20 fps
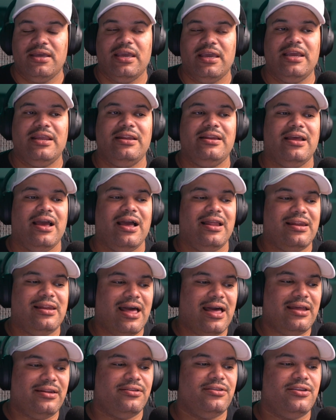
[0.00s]
And a
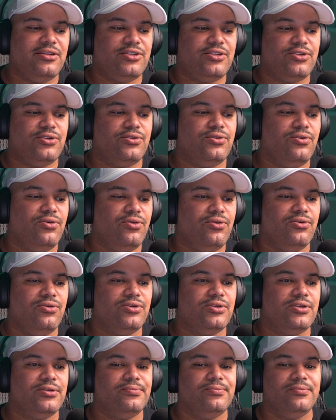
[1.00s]
lot of these
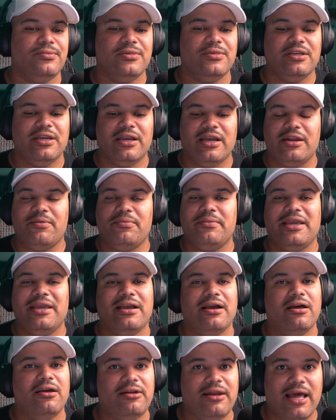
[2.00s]
tools they're going to make
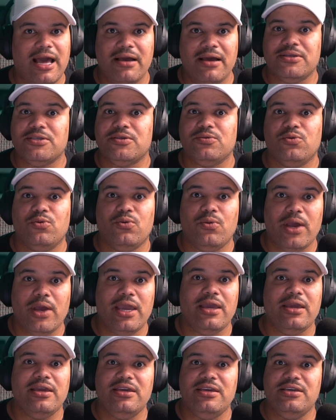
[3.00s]
our lives
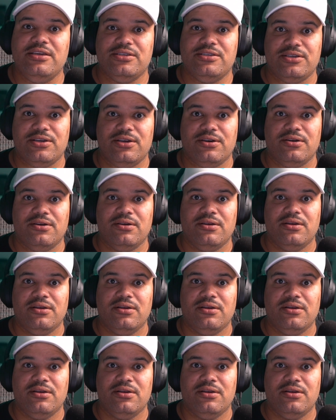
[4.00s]
way easier.